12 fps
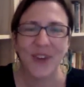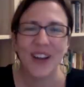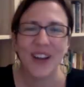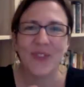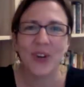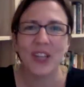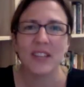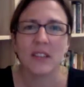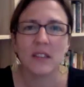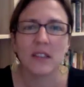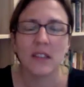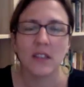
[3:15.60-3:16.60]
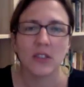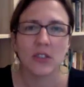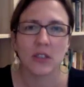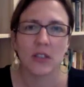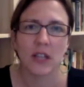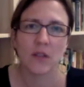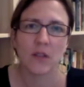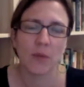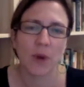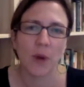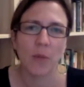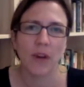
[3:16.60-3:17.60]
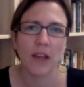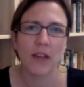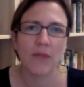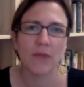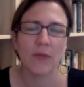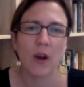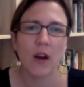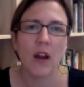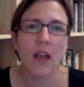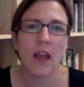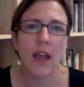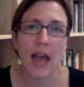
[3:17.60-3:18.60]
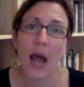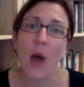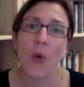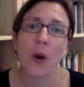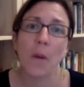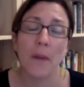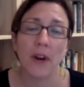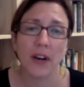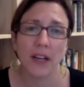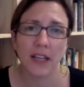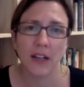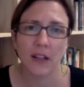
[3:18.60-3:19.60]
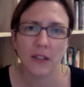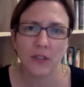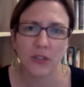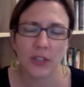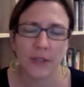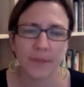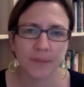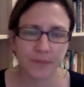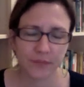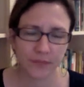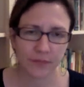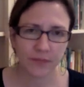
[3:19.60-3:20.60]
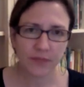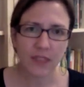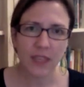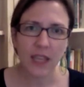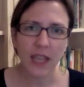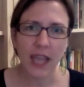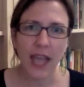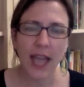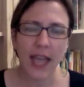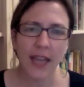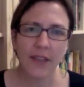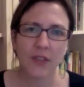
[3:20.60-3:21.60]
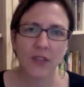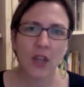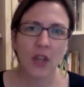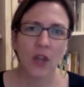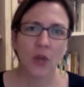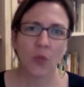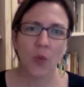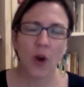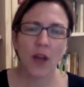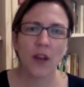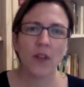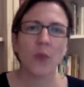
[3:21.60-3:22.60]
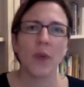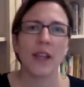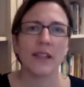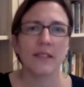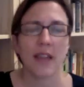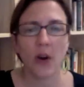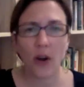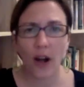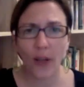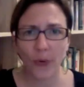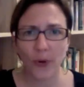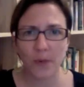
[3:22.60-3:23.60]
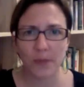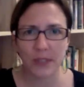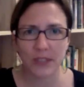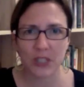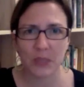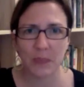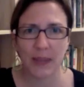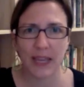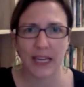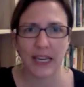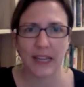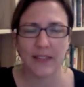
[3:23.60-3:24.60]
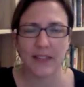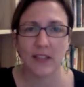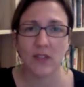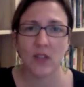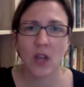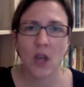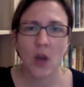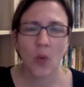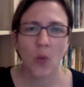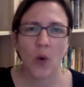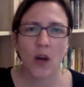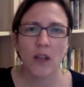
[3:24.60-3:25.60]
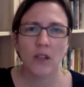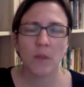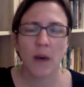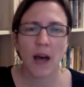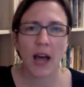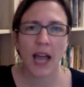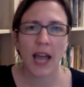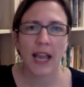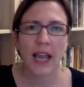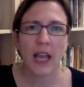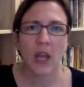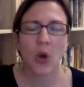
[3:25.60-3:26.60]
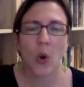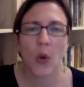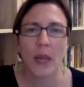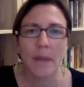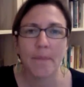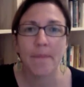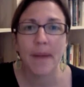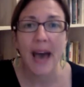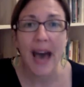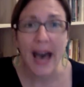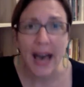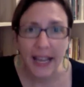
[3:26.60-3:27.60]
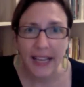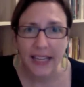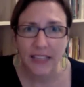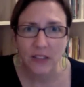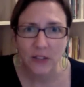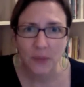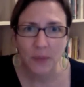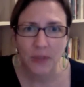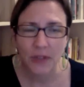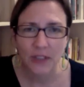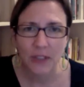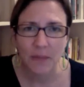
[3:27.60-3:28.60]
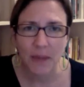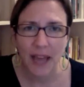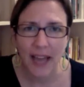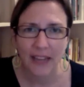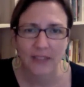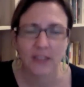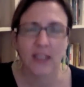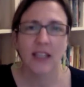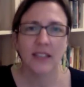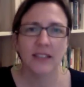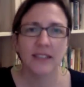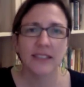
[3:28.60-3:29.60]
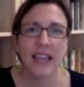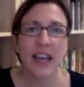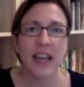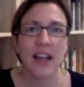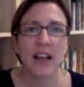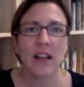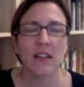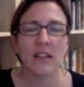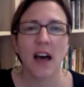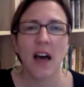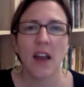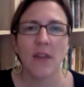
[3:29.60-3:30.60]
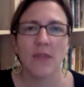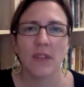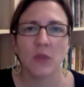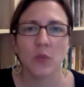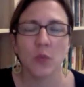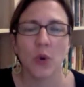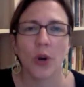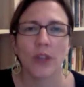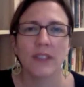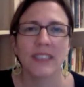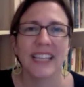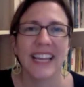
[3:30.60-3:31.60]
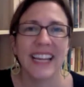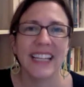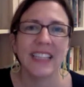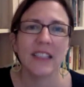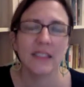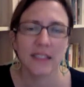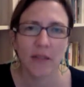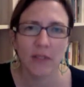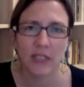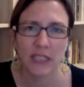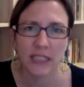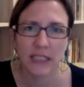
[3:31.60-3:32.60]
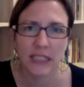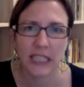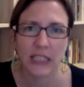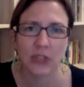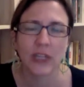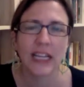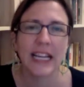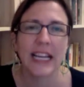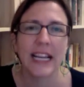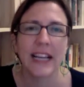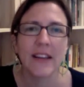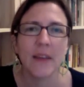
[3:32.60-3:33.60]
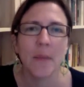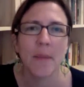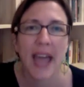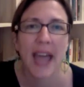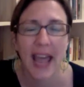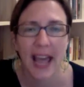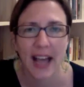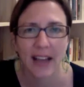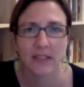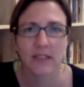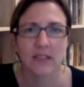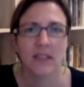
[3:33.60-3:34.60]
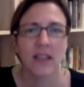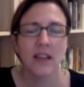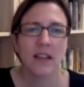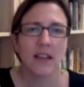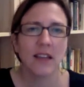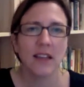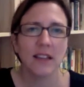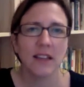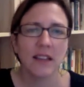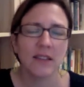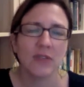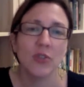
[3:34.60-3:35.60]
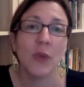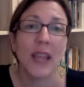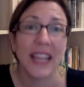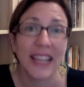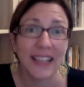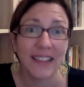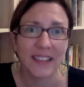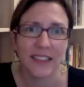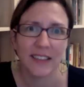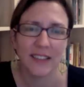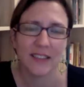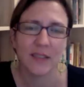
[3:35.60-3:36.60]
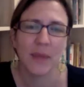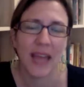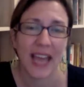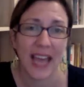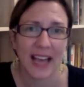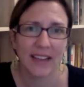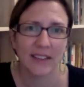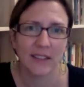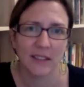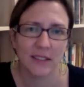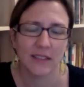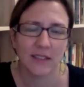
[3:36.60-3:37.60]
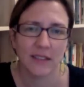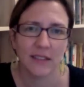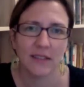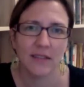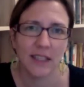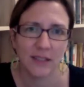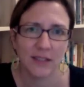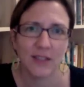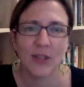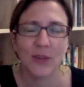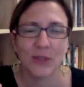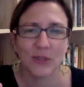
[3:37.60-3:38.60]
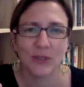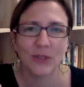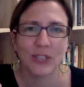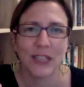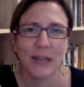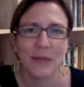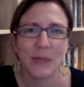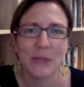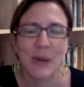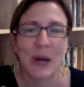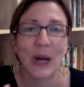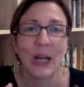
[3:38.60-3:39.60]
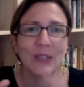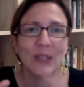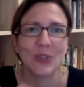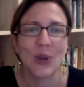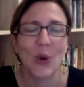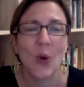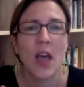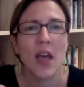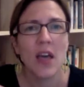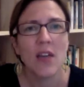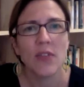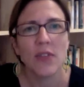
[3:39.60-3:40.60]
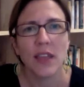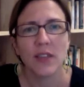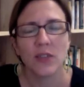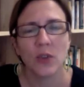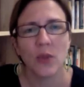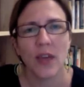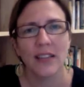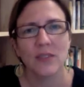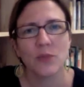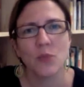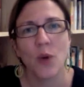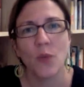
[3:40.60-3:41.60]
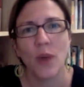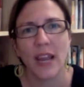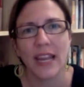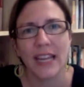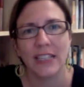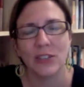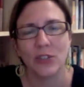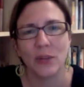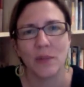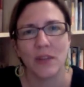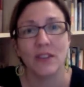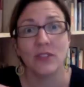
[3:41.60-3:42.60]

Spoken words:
What is a literature that's appropriate for our American culture? And one of the ways that Hawthorne participated in this was by going back into the Puritan past, setting a lot of his works in the 17th century, in the past, in the New England past that's associated with America. So that's one way he contributed.